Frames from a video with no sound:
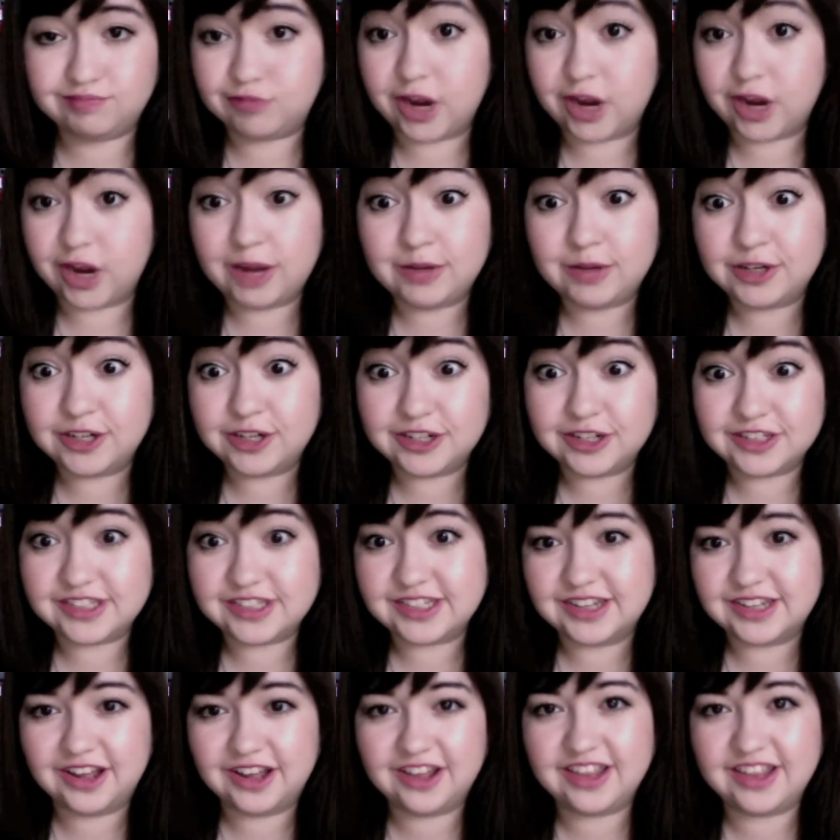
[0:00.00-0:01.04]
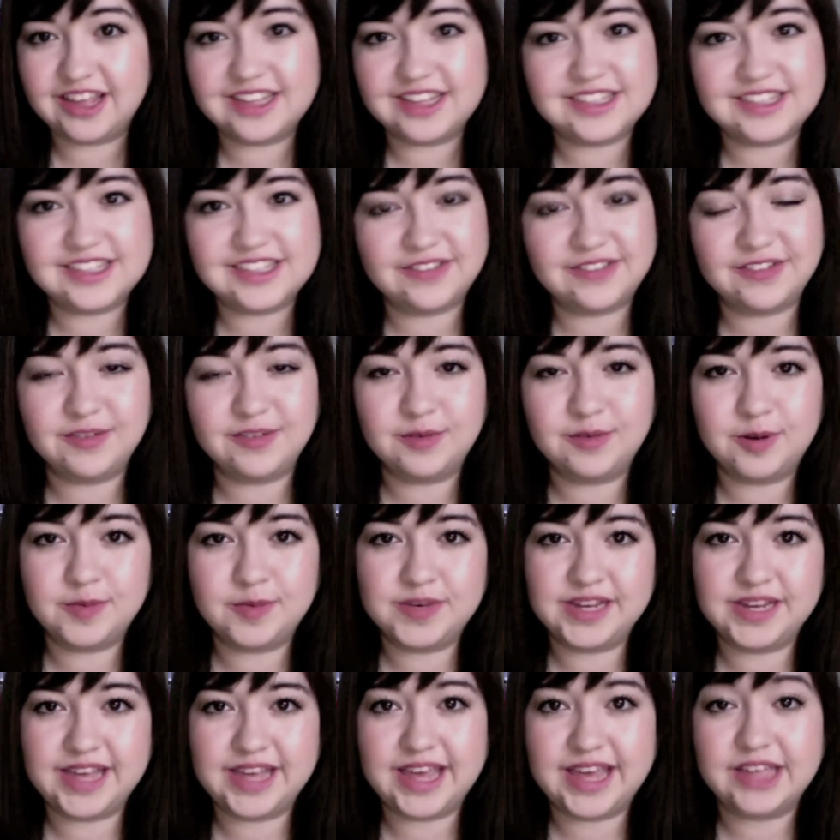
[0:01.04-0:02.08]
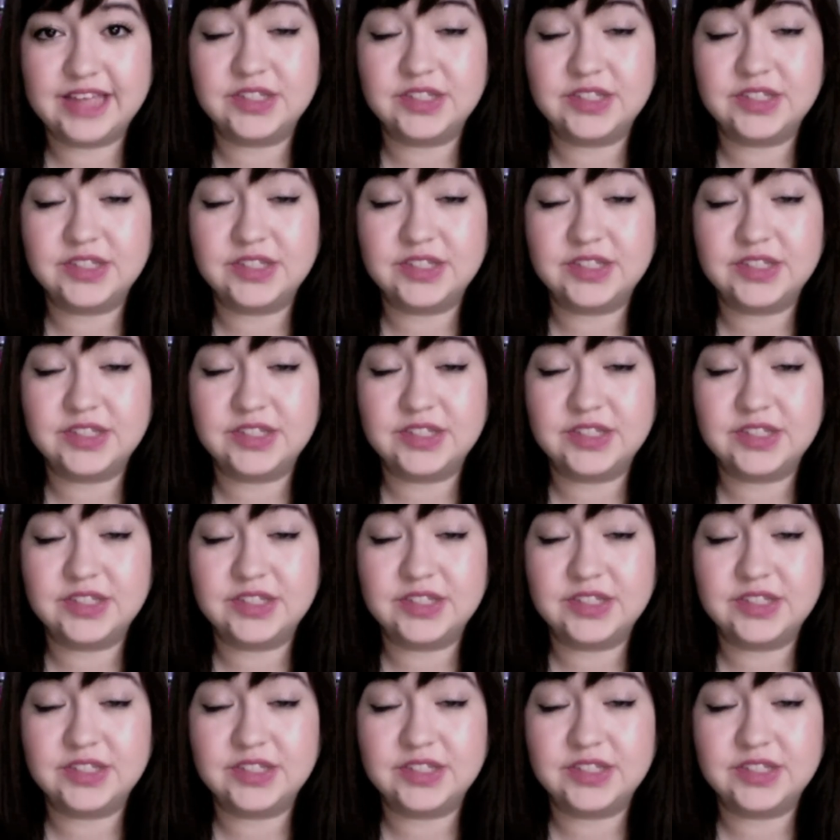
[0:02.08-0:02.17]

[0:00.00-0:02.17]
primers and all that stuff from Urban Decay.